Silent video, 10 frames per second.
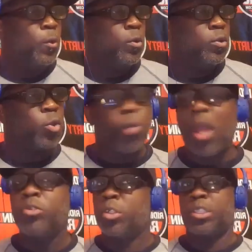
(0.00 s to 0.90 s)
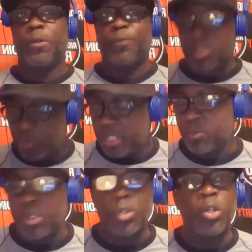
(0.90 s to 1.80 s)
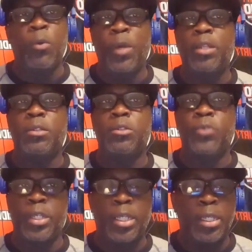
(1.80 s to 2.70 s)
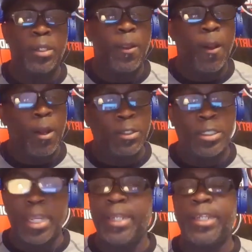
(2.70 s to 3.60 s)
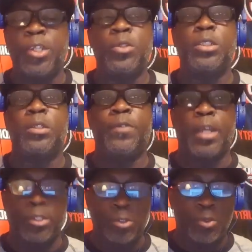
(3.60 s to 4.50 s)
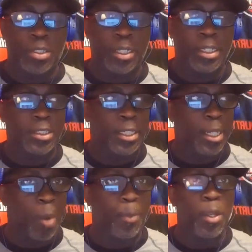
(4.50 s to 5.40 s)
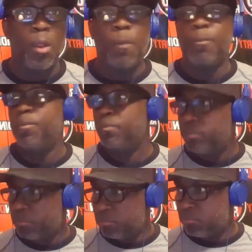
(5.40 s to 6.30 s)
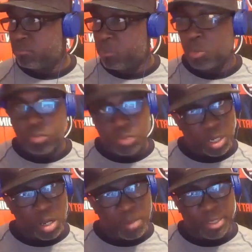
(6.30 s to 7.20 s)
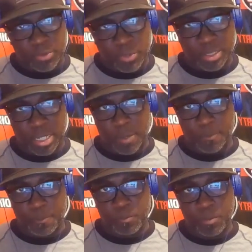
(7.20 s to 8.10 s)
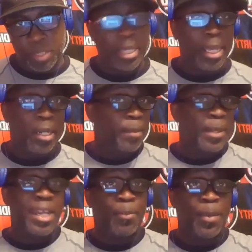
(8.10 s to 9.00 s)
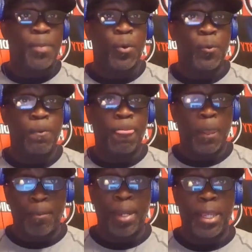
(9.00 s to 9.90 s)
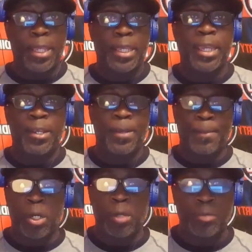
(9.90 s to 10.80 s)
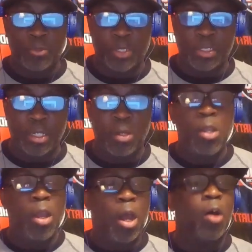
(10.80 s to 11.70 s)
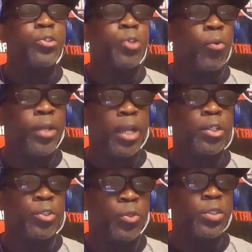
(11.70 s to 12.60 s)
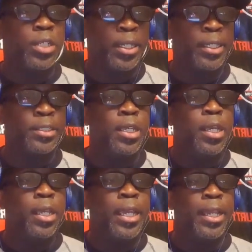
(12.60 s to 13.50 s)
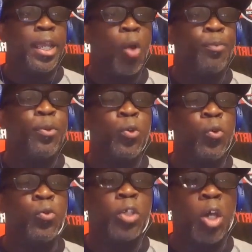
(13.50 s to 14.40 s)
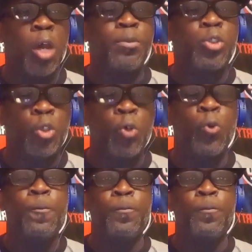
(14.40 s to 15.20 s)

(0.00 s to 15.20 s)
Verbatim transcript: surround yourself with stress, well, you know what? Drinking a daily dosage of Doctor Juice Cleanse can help, you know, calm that stress down. It can eliminate the people, but it can help calm the stress down. Also, Doctor Juice Cleanse can help you lose up to